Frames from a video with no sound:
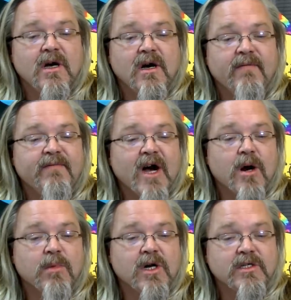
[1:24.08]
uh,
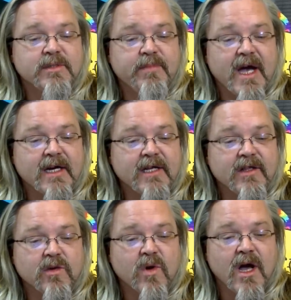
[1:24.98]
fireballs impacting
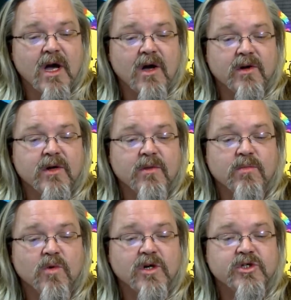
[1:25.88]
the ground,
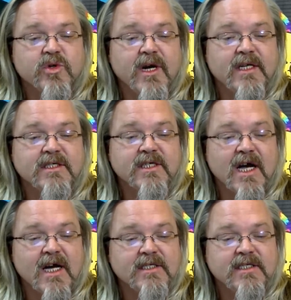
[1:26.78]
more strange
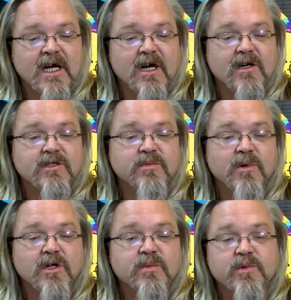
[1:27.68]
sky sounds,
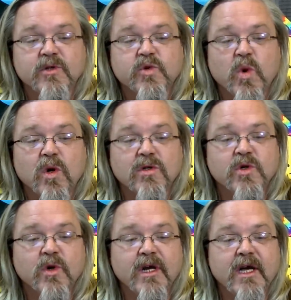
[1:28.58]
multiple
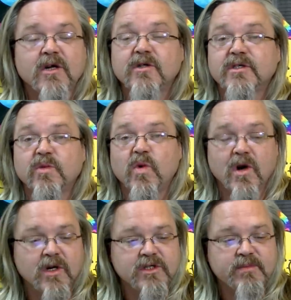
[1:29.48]
tornadoes and
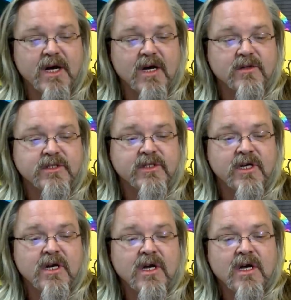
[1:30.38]
water
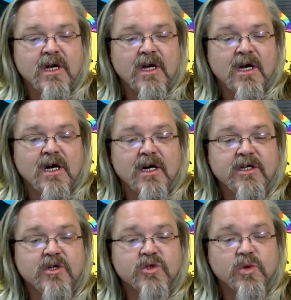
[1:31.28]
spouts,
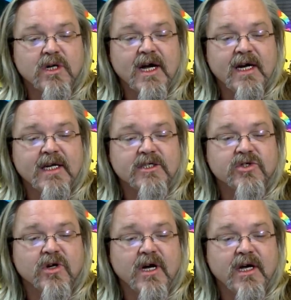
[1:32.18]
unusual lightning
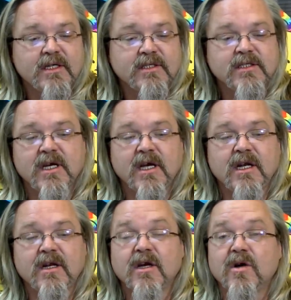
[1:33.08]
strikes,
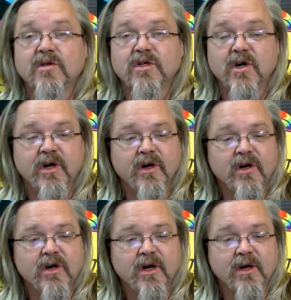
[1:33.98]
and it goes on and
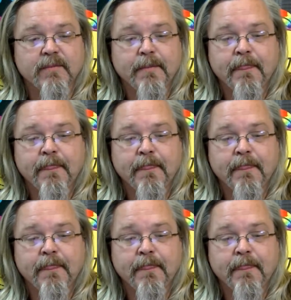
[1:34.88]
on.